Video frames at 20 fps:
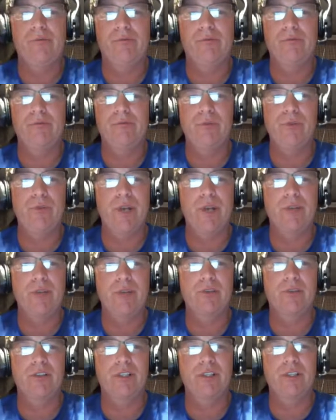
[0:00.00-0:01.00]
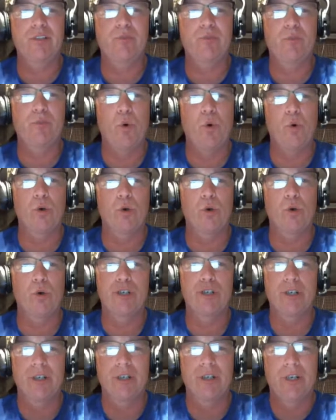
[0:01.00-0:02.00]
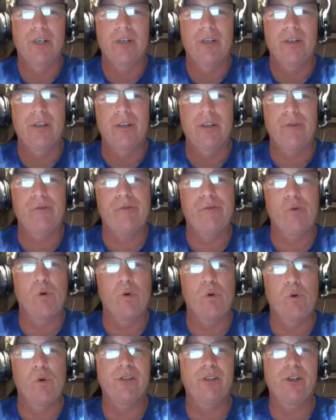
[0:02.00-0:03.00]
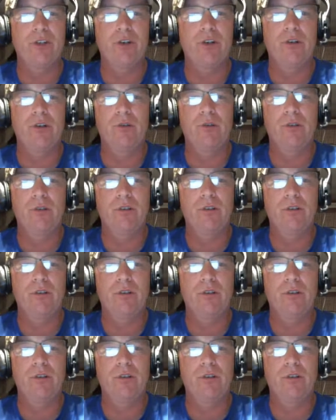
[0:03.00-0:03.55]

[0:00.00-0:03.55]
2006 Porsche that 4 months ago